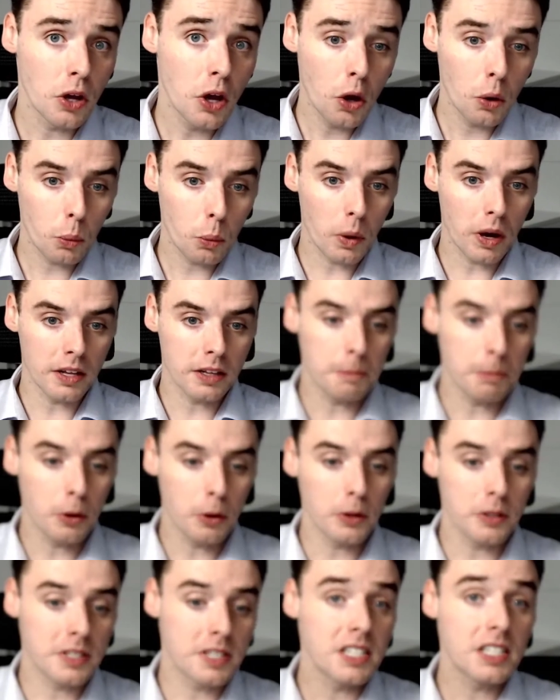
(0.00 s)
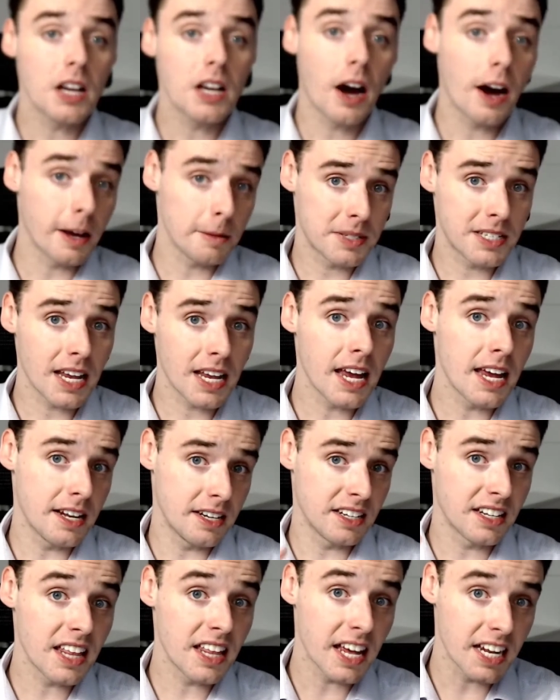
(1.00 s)
where the person types in
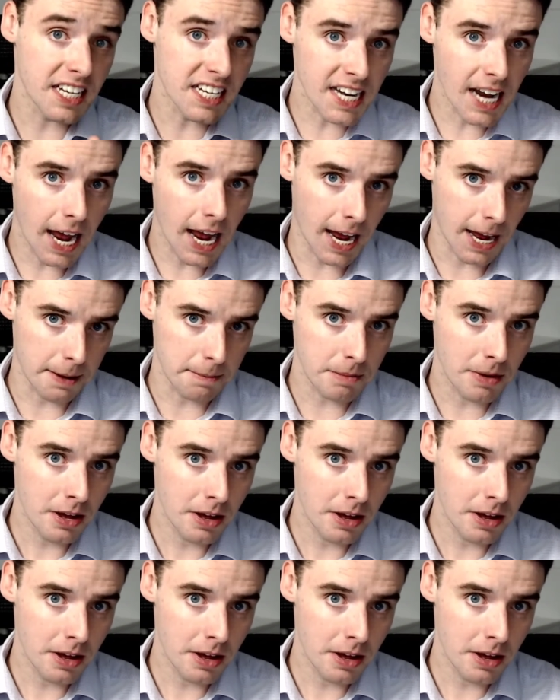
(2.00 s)
their name,